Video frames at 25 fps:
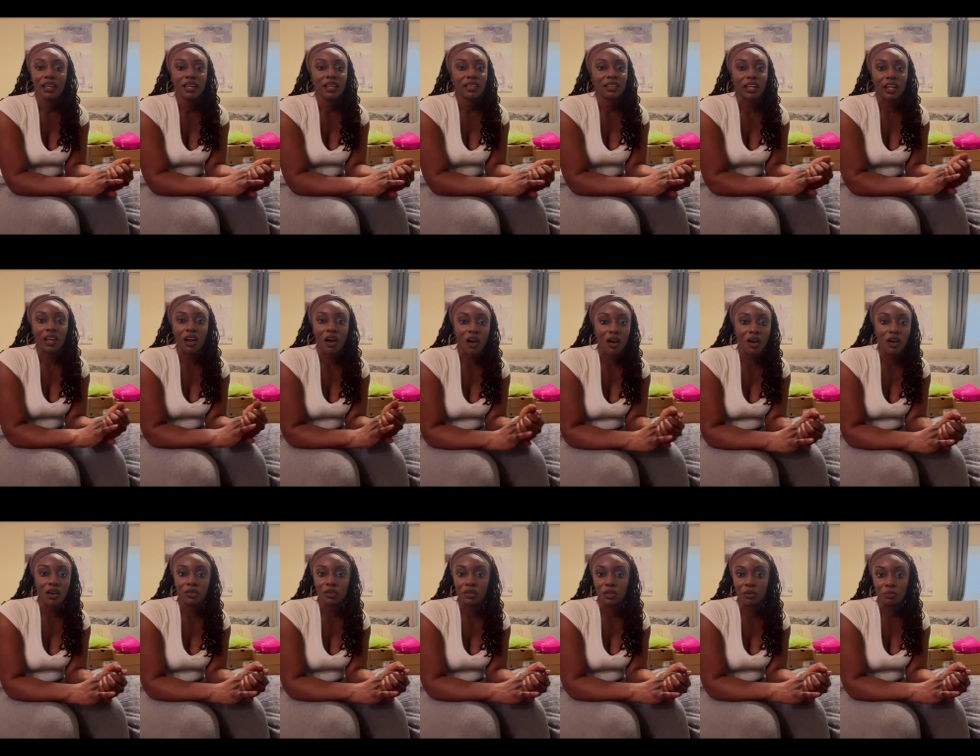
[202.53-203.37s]
They
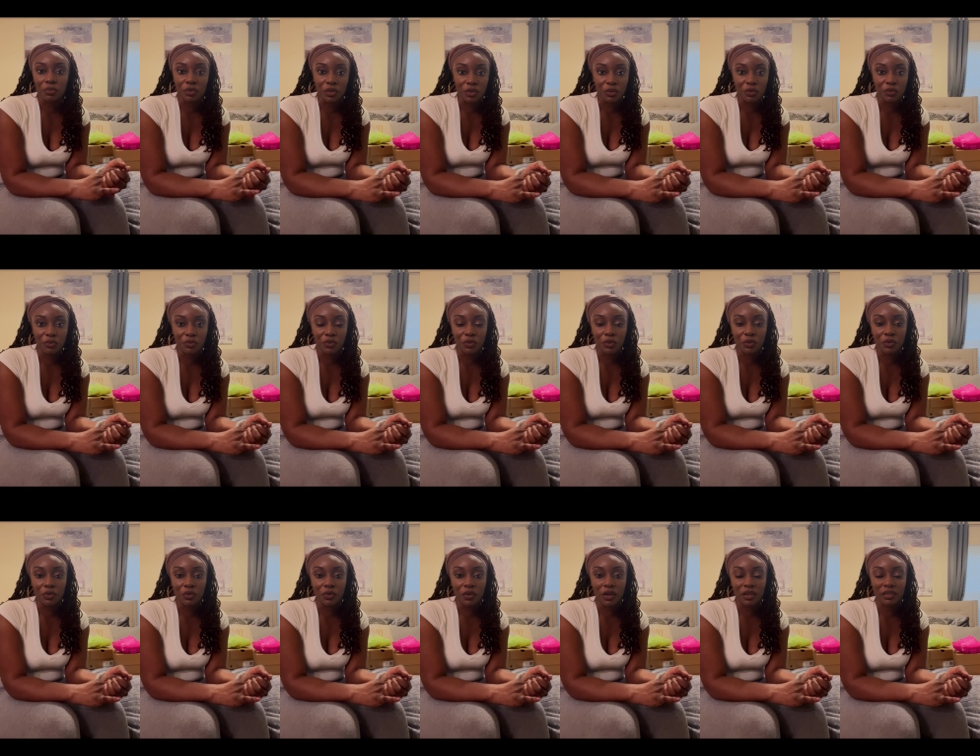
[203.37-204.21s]
all look
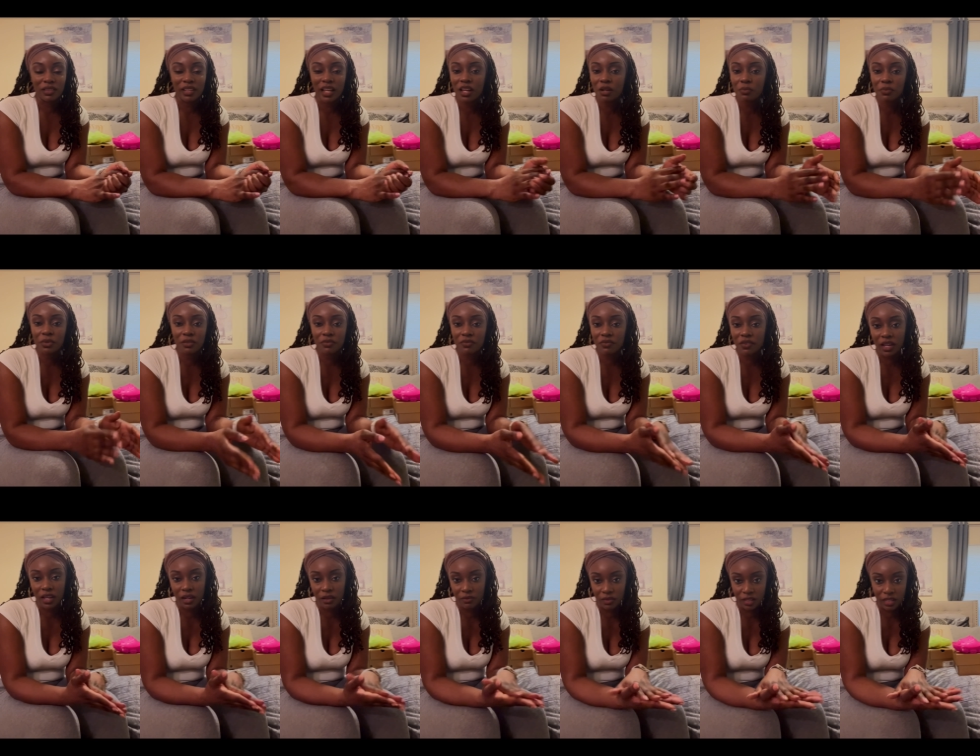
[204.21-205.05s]
beautiful. I'm not a big
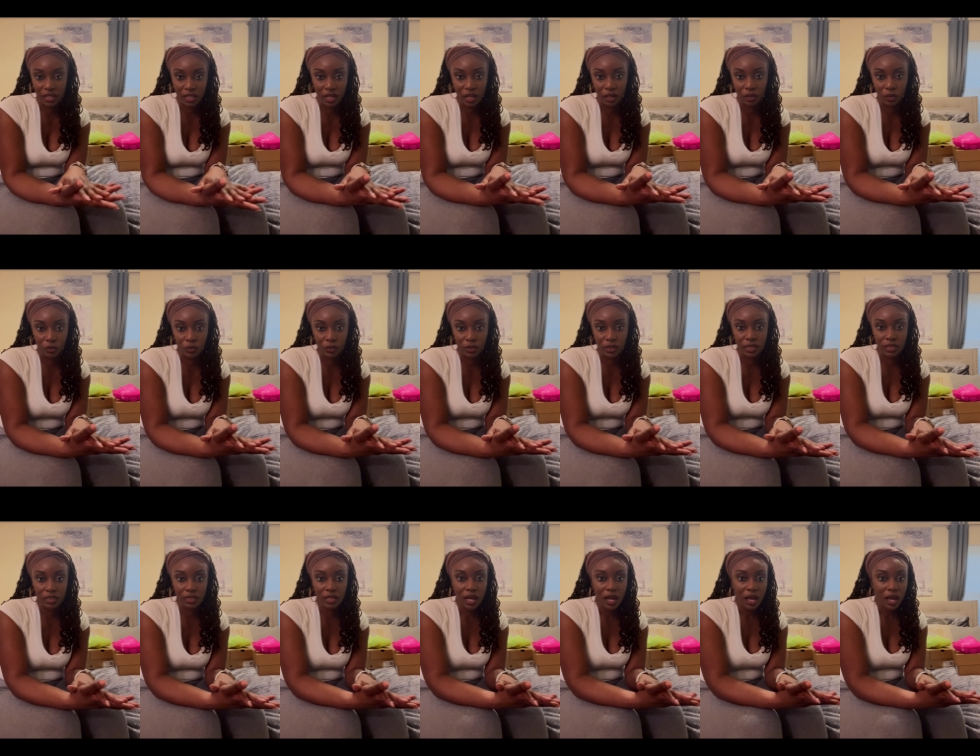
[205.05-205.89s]
fan of the yellow ones.
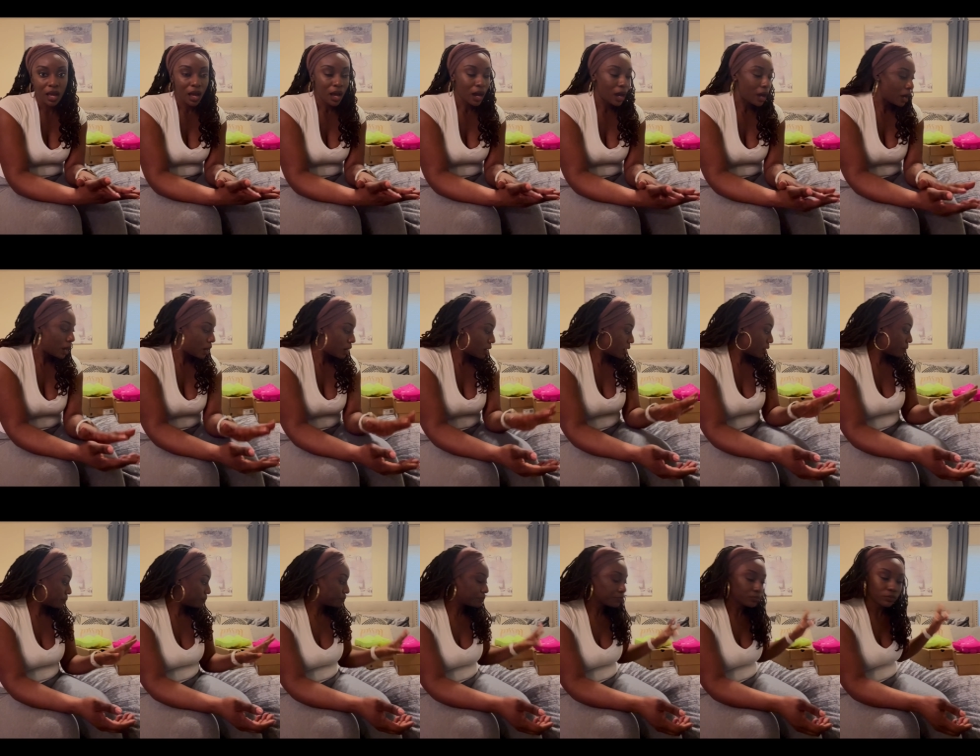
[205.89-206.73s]

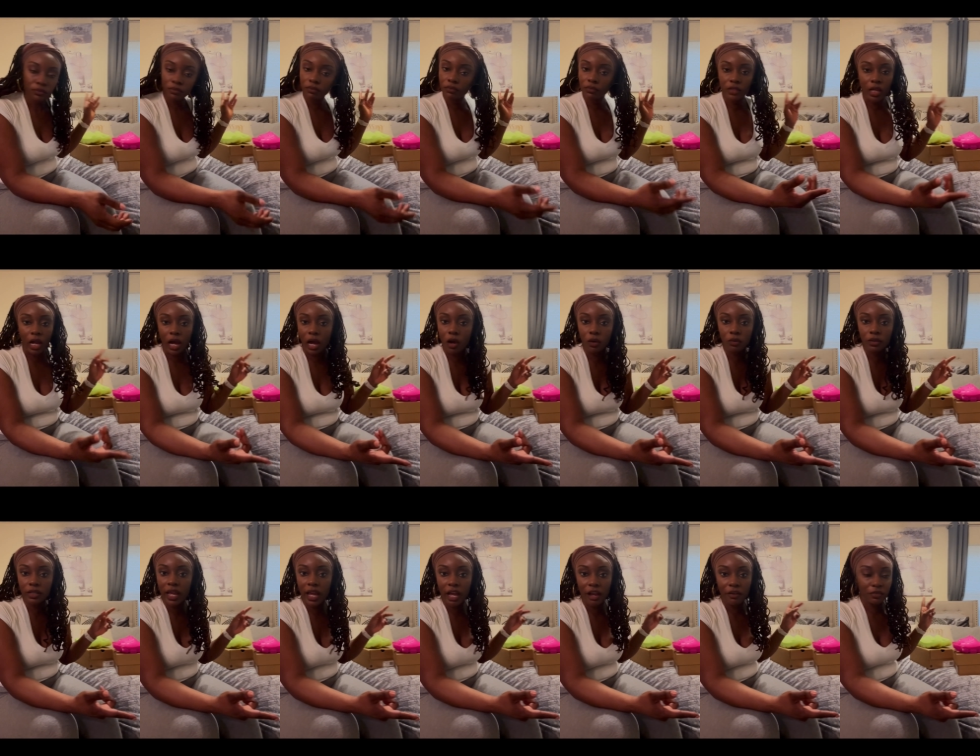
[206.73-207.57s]
Um, I
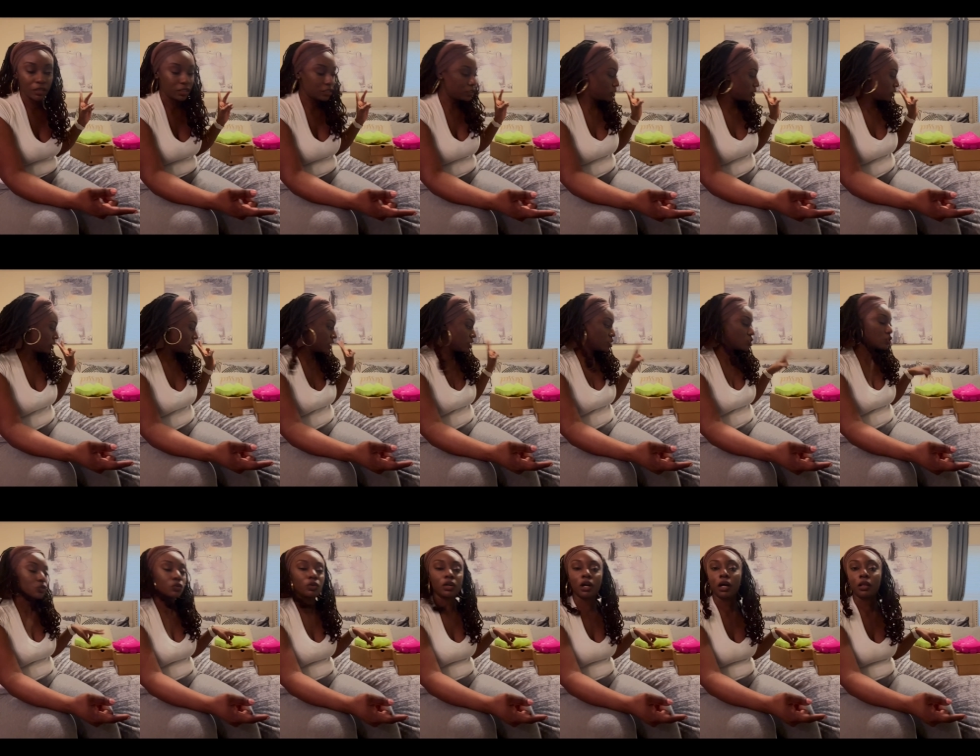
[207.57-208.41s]
only have the, these
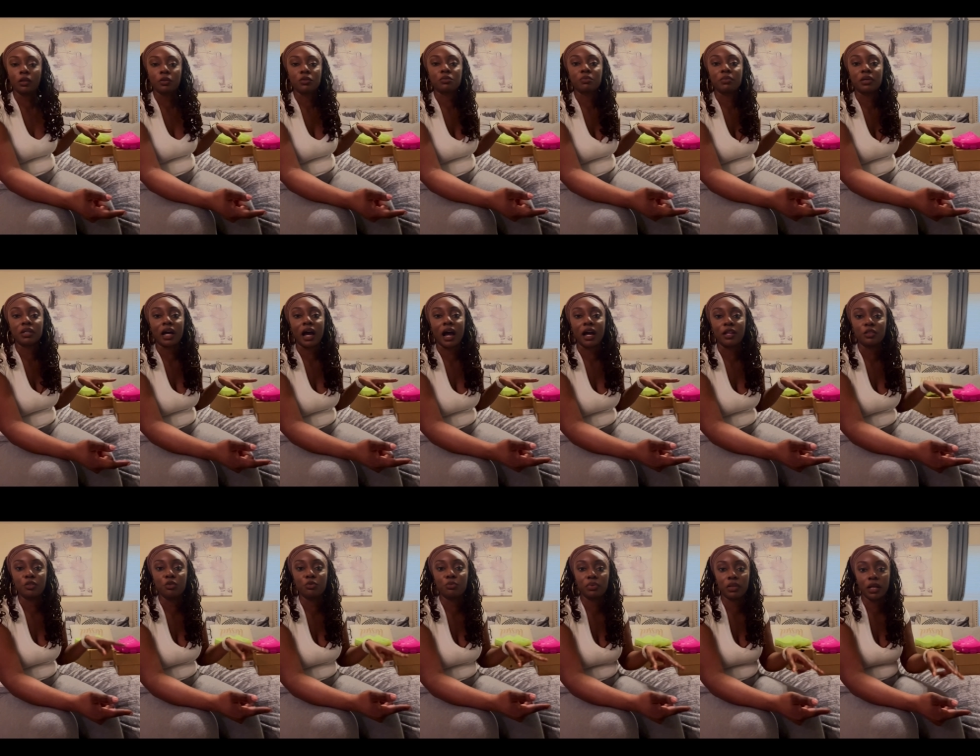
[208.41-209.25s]
two colors, but I
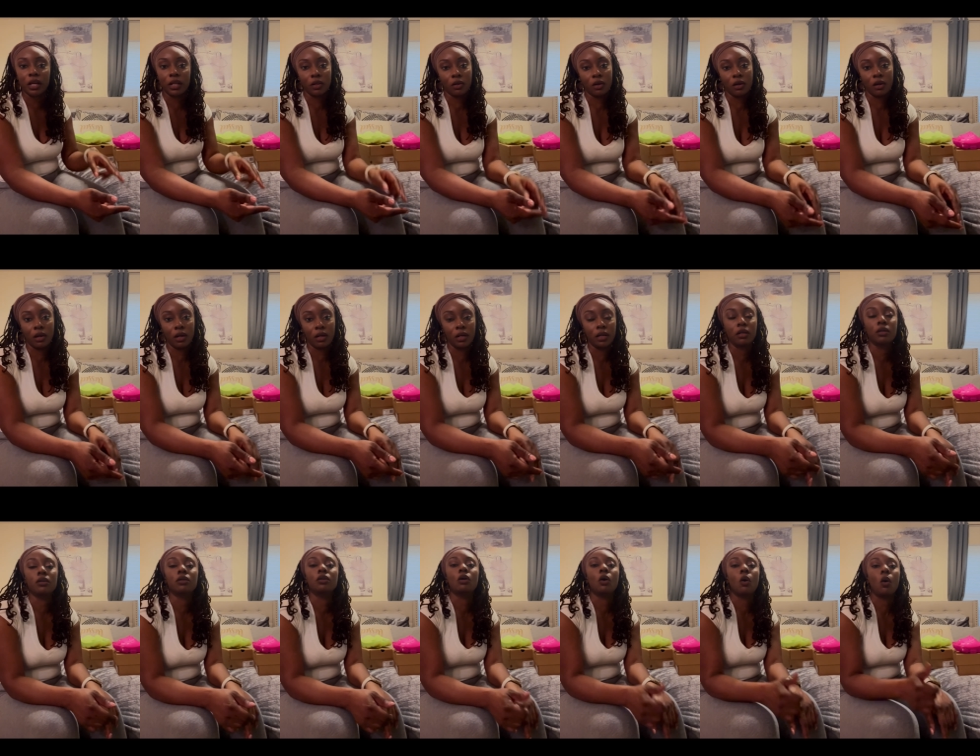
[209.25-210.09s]
do plan on
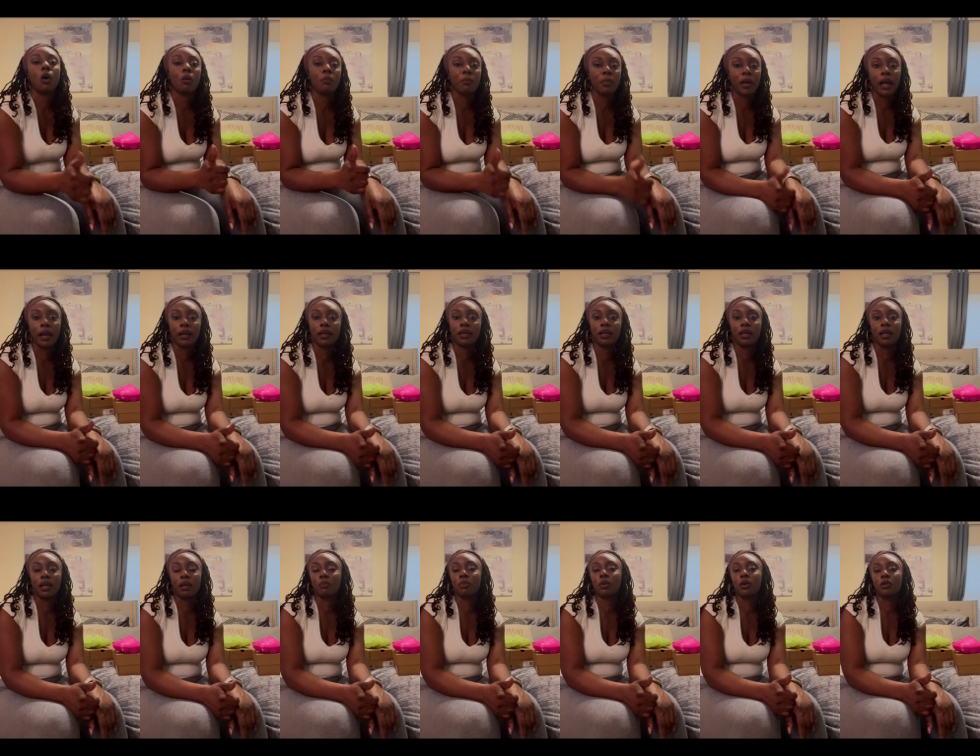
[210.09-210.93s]
going back
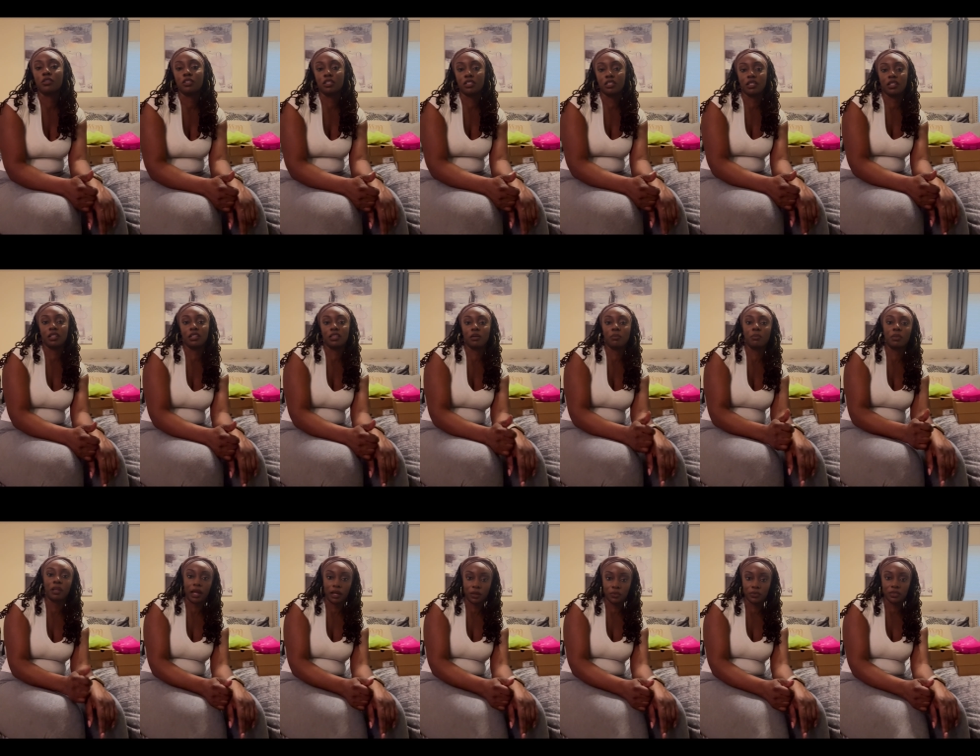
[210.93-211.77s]
and purchasing the
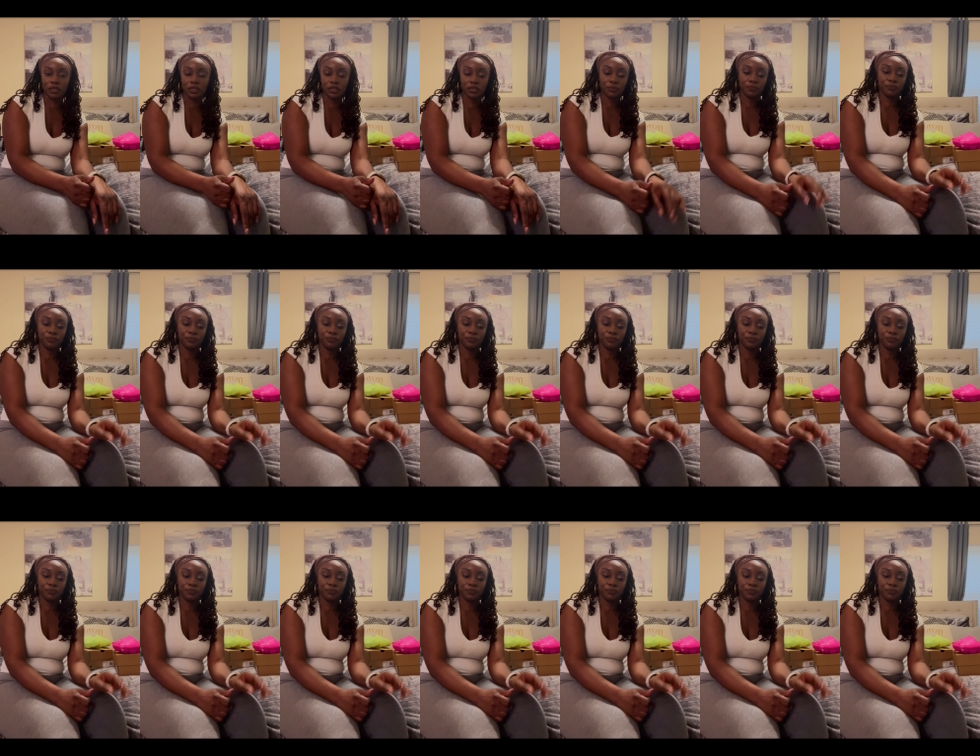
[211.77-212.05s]
black ones.